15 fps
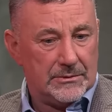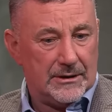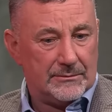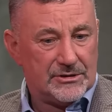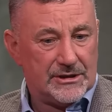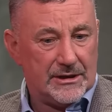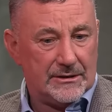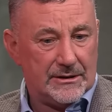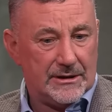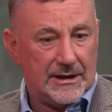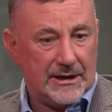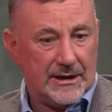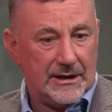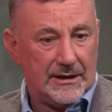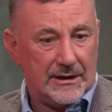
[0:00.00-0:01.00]
I'm sitting
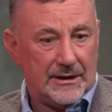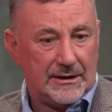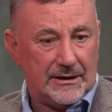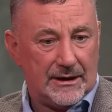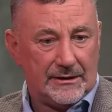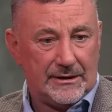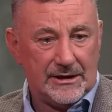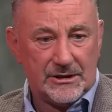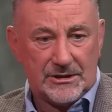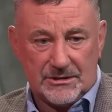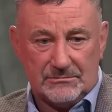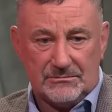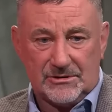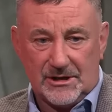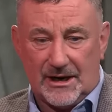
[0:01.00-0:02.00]
there and
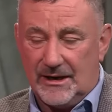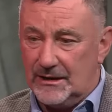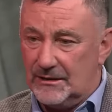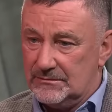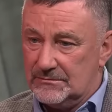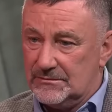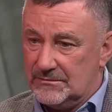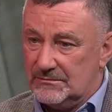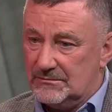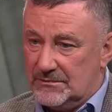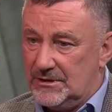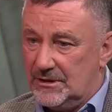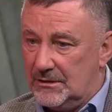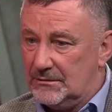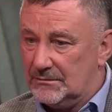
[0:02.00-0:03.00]
he's trying to,
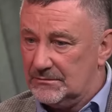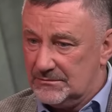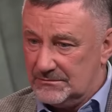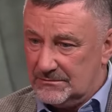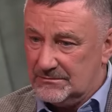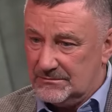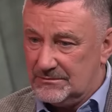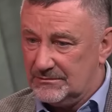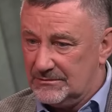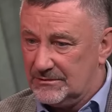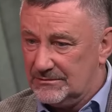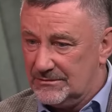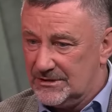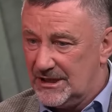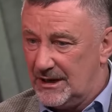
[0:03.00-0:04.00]
you know,
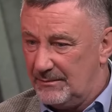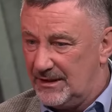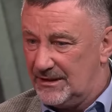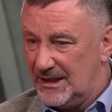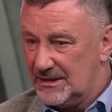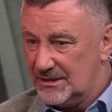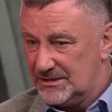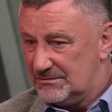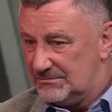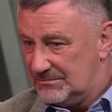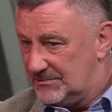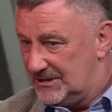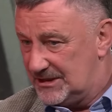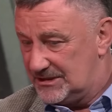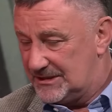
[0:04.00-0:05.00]
tell me things,
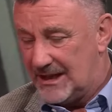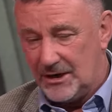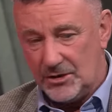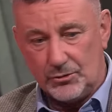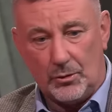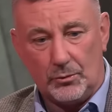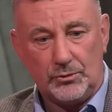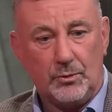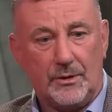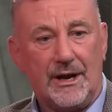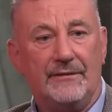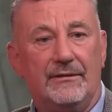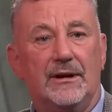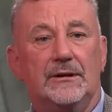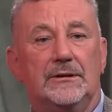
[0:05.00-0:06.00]
this Dennis Roach,
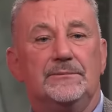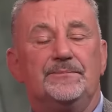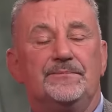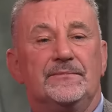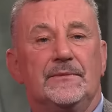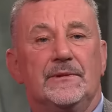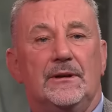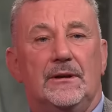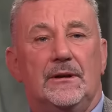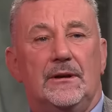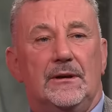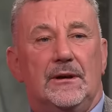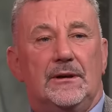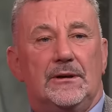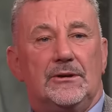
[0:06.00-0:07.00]
whatever.
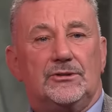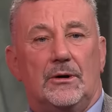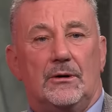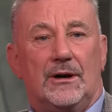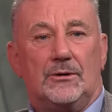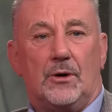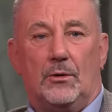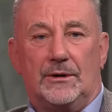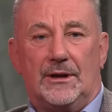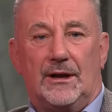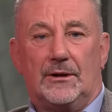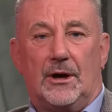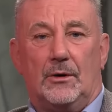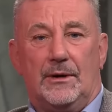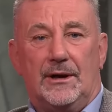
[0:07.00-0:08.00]
So I
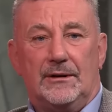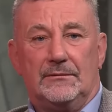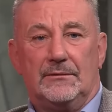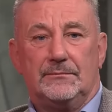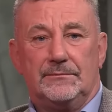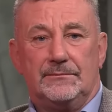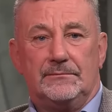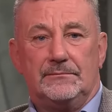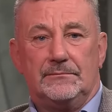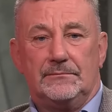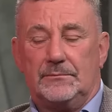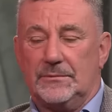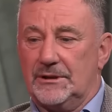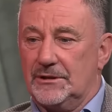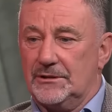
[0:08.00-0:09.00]
go in,
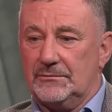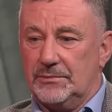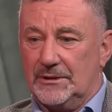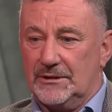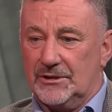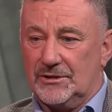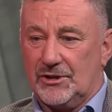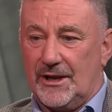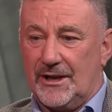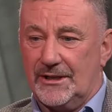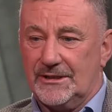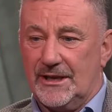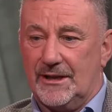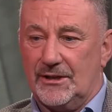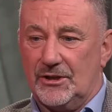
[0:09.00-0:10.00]
with the
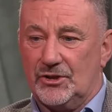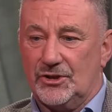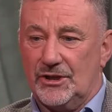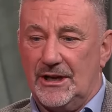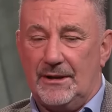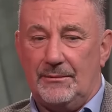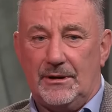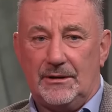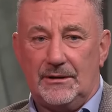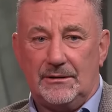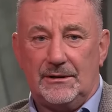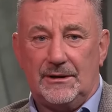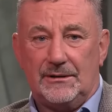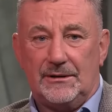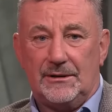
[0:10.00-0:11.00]
secretary and the chairman,
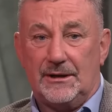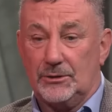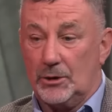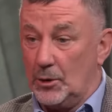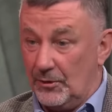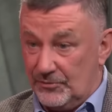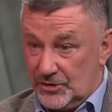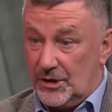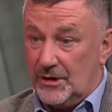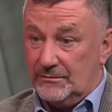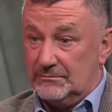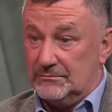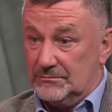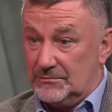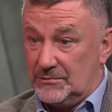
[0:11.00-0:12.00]
the gloves are on